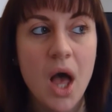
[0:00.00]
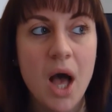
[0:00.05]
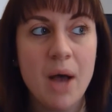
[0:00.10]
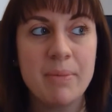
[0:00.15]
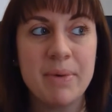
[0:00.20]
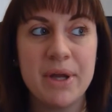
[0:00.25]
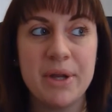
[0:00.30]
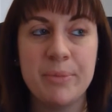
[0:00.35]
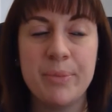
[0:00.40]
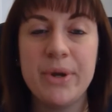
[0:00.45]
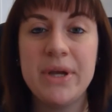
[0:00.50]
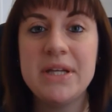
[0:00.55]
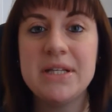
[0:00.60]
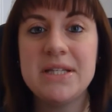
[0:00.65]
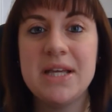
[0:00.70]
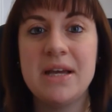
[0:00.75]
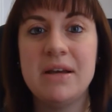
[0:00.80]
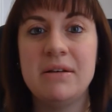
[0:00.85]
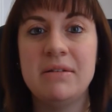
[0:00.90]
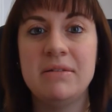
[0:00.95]
I'm going to break
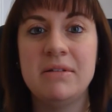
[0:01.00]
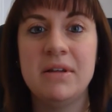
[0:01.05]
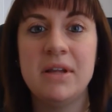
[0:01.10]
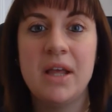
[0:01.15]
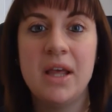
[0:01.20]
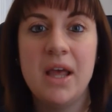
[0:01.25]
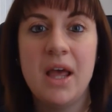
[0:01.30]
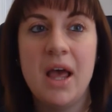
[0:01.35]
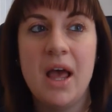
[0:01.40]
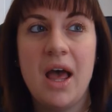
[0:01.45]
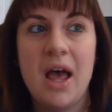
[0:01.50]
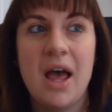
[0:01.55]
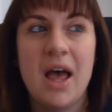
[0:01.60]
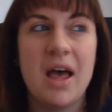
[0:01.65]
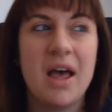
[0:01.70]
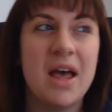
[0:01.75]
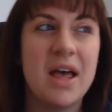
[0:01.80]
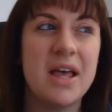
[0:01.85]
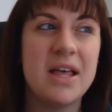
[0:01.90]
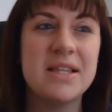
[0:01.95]
down
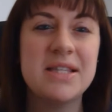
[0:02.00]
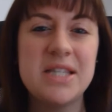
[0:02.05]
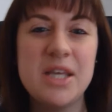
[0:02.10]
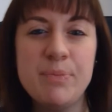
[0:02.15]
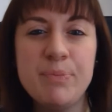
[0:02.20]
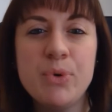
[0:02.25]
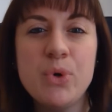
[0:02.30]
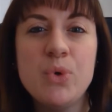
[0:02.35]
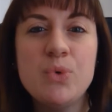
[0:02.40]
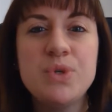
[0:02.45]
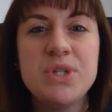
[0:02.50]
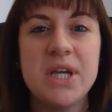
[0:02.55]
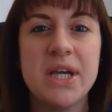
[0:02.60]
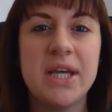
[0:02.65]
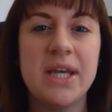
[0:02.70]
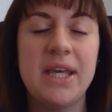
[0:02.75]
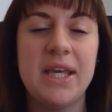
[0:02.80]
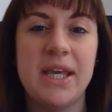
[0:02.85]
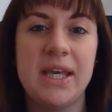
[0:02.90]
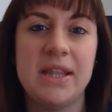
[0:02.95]
a typical
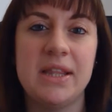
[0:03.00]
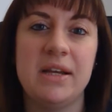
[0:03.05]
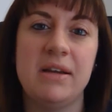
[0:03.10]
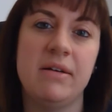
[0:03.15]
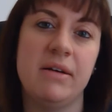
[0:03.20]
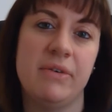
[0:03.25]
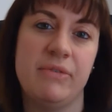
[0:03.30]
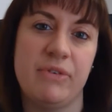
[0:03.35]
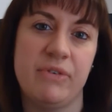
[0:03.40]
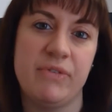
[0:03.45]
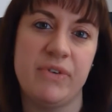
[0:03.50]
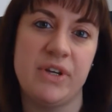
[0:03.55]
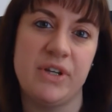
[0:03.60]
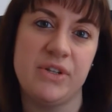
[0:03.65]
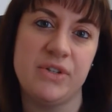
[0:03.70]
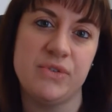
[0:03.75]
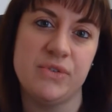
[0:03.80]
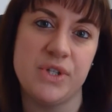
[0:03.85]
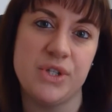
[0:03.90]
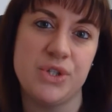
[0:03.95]
day in the life of an
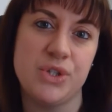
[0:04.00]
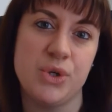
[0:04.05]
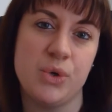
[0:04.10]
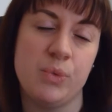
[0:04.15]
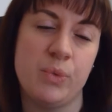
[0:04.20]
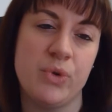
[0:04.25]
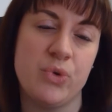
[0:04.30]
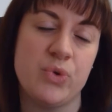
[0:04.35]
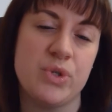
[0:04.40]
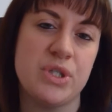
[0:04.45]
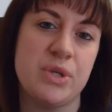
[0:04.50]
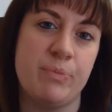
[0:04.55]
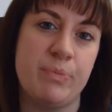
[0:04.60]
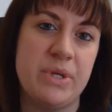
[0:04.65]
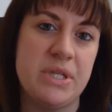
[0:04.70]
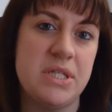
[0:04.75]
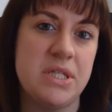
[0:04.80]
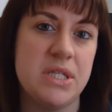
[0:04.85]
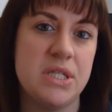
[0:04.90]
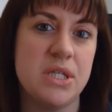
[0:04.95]
individual, whether it's a
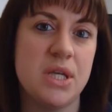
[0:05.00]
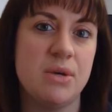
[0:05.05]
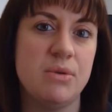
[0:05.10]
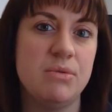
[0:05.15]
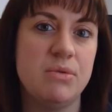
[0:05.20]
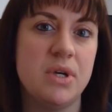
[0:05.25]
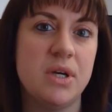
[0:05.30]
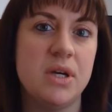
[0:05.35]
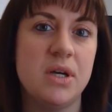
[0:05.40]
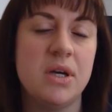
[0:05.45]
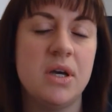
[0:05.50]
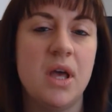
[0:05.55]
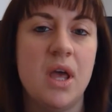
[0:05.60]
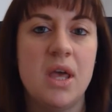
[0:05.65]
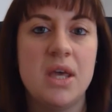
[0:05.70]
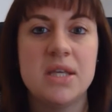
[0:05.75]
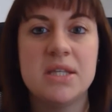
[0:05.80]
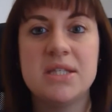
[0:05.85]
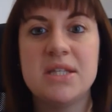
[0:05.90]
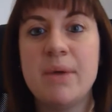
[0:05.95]
business owner,
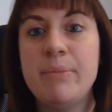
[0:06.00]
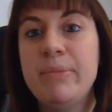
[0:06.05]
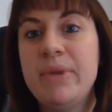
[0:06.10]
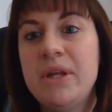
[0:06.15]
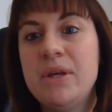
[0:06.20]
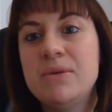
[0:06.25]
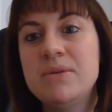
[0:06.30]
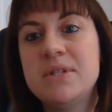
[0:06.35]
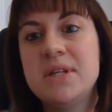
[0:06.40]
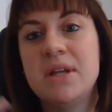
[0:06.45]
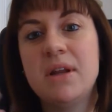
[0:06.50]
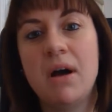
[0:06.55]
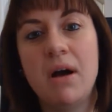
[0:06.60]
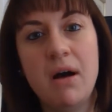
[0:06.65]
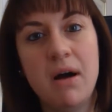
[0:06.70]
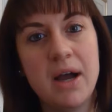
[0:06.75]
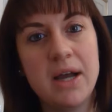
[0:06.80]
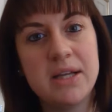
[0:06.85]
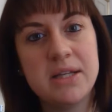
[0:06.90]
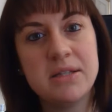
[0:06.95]
somebody who's in a
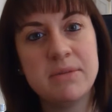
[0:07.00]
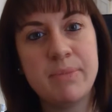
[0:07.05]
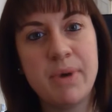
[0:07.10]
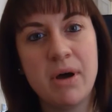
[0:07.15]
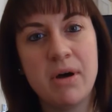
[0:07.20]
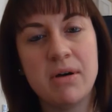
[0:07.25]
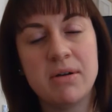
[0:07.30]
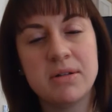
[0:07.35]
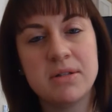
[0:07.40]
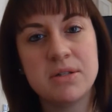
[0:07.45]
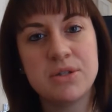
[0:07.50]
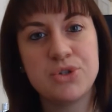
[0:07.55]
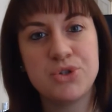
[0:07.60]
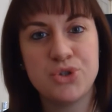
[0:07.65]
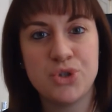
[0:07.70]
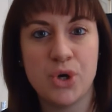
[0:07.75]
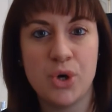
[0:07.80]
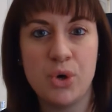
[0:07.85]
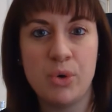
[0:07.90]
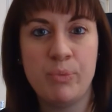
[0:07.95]
high demand
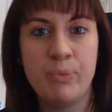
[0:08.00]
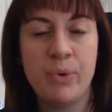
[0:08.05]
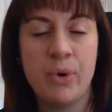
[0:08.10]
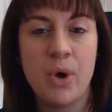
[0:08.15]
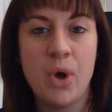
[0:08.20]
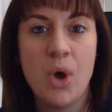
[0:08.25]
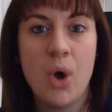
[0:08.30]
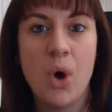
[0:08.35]
job,